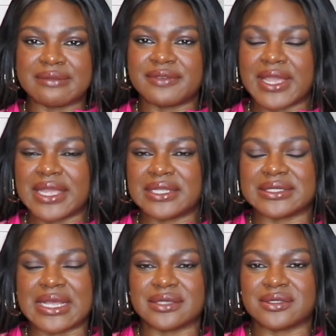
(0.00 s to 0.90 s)

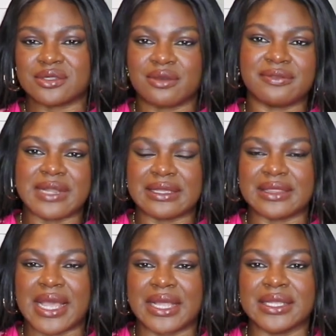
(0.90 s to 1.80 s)
events and stuff
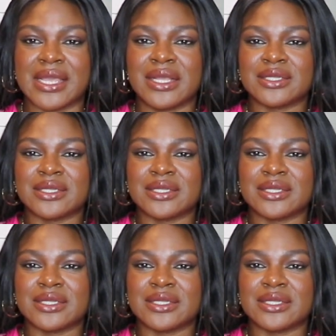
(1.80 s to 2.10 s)
like that.